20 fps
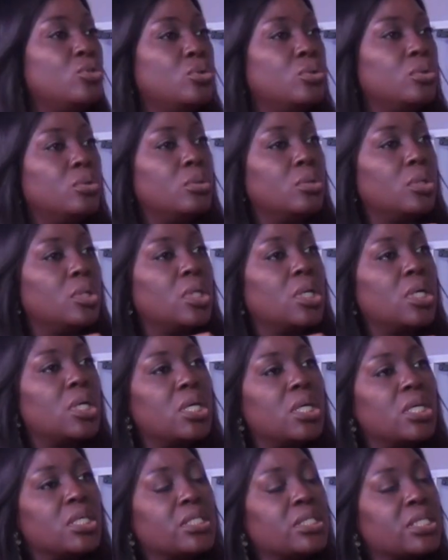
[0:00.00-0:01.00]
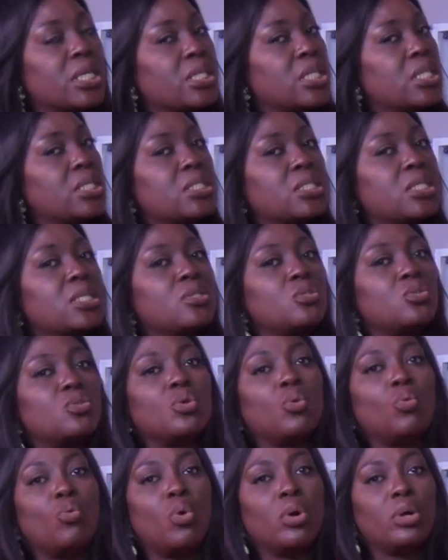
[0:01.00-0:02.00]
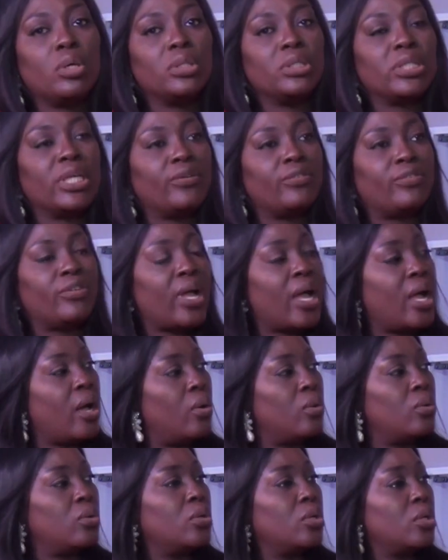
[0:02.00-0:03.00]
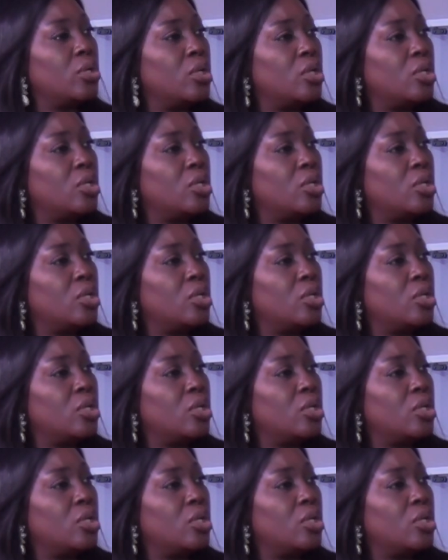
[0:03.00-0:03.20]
you know, say this thing to the world of how